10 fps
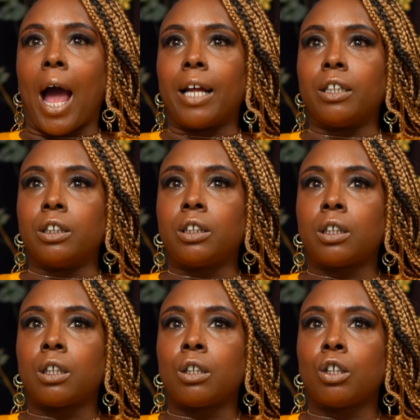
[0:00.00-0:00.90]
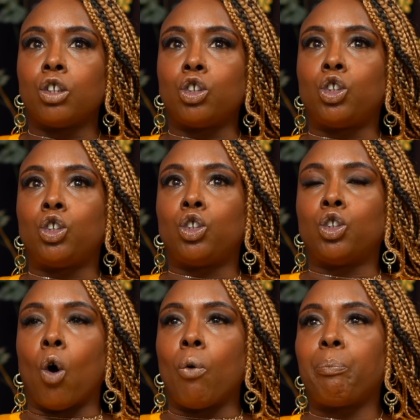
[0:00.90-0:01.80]
and
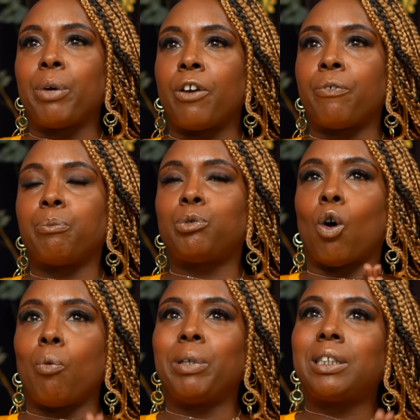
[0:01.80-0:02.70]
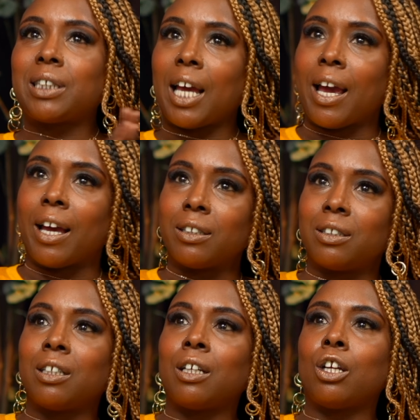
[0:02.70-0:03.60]
don't be a, don't be
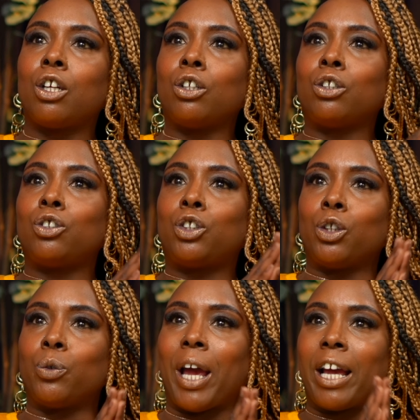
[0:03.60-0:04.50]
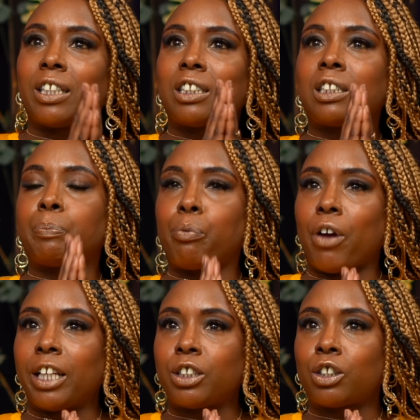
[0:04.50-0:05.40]
scared to
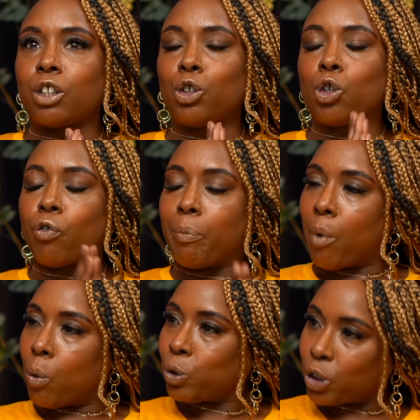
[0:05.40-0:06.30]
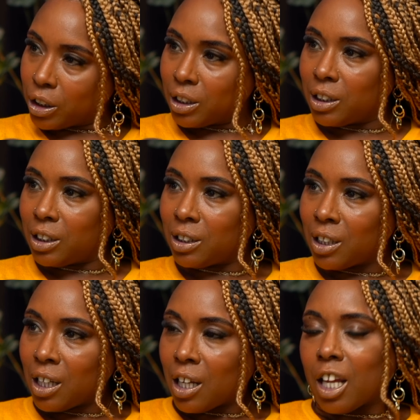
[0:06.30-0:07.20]
express your emotions
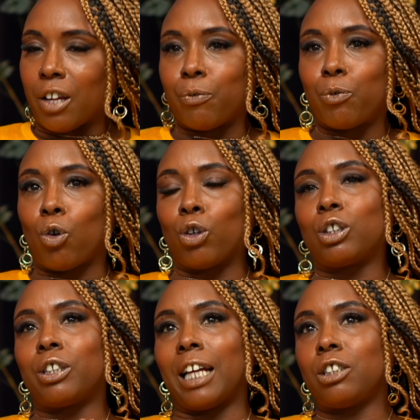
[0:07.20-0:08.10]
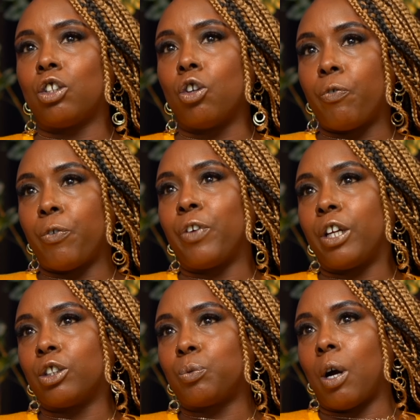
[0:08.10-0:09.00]
because that's another
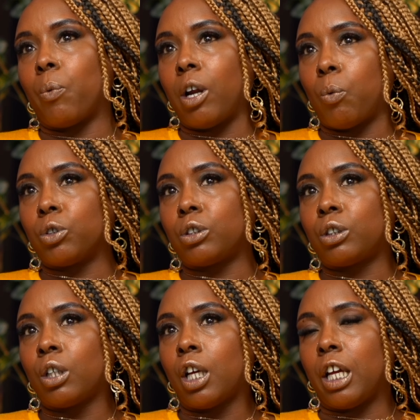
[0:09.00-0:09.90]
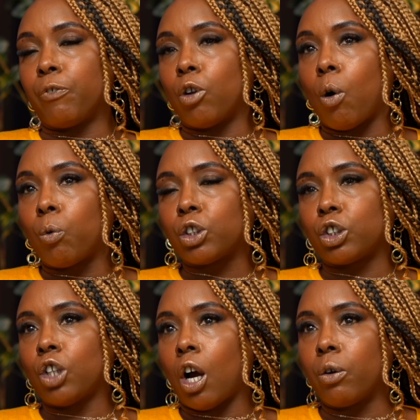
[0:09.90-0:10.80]
thing as well when i was even though i was a
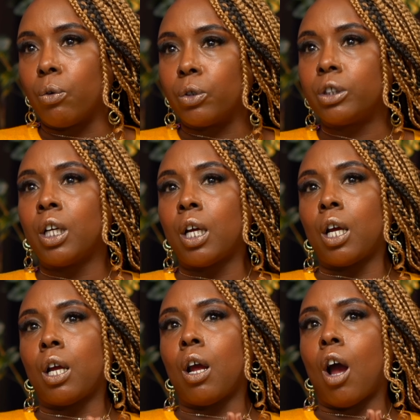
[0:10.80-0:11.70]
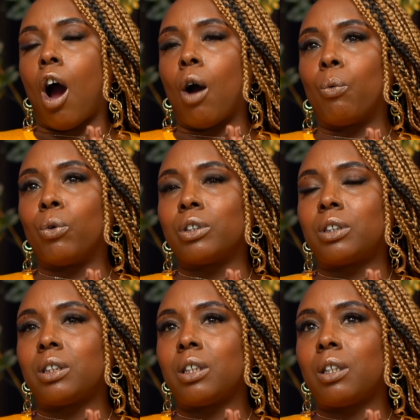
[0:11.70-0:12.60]
child i
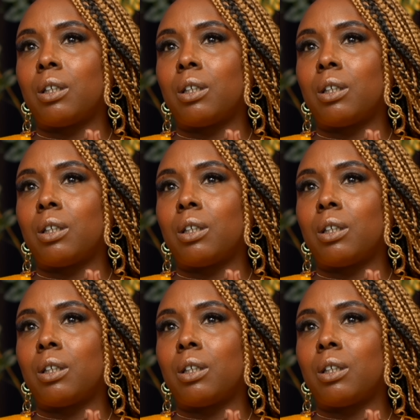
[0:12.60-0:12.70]
was